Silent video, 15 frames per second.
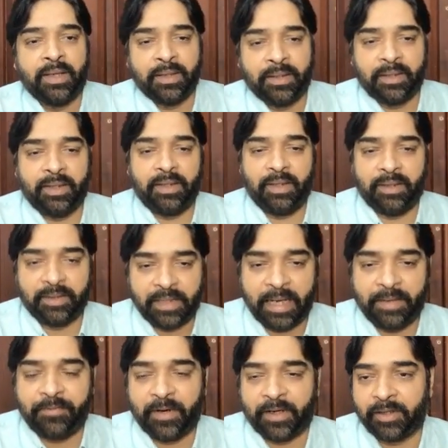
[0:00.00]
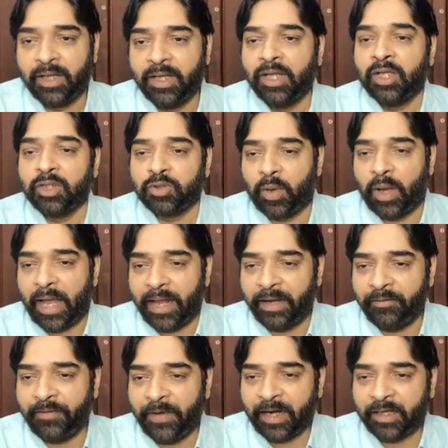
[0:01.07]
N factorial. So n
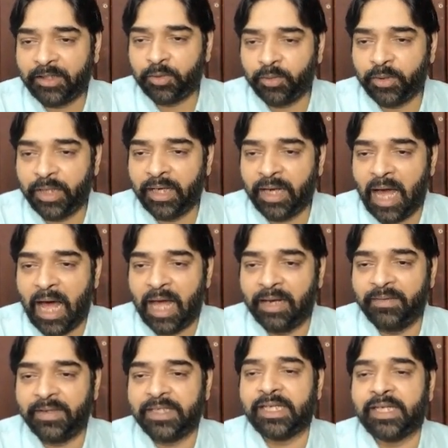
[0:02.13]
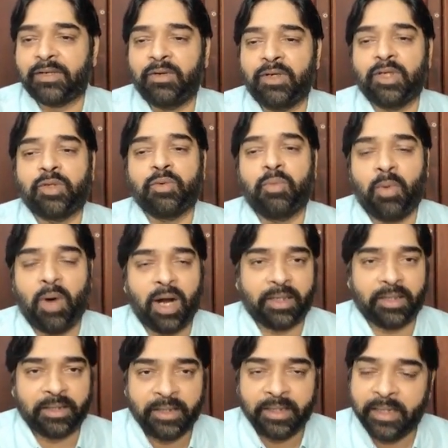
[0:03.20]
factorial always equal to what?
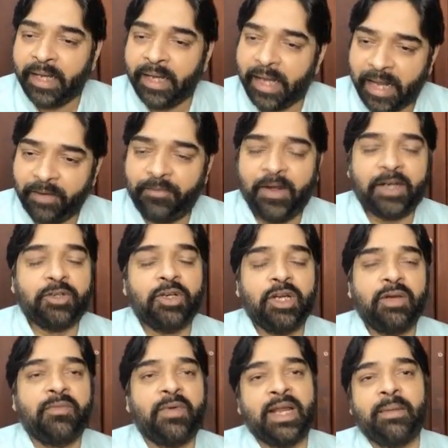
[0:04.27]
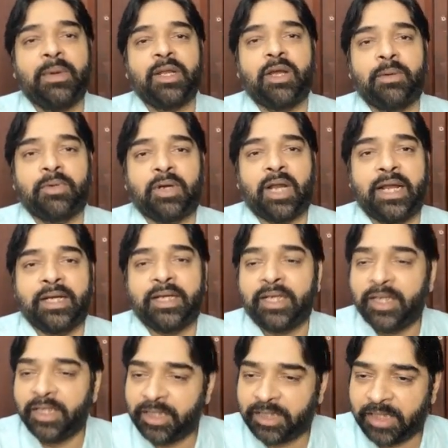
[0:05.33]
N factorial, whenever you have to write,
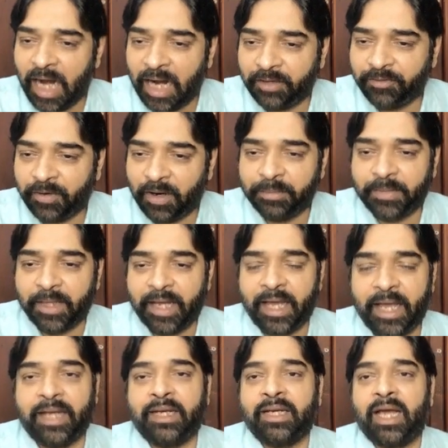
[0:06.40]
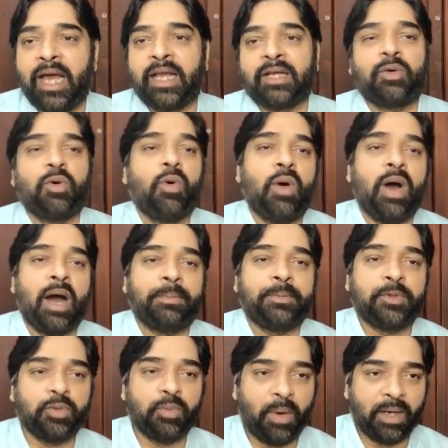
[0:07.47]
start from the n and go up
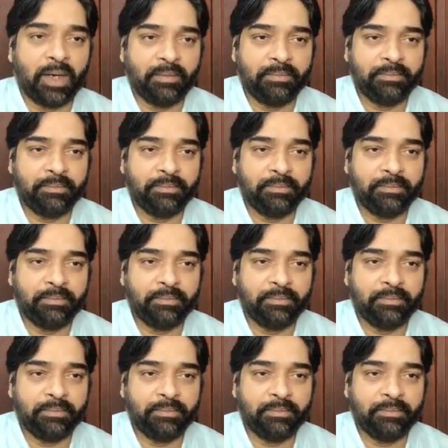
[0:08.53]
to 1.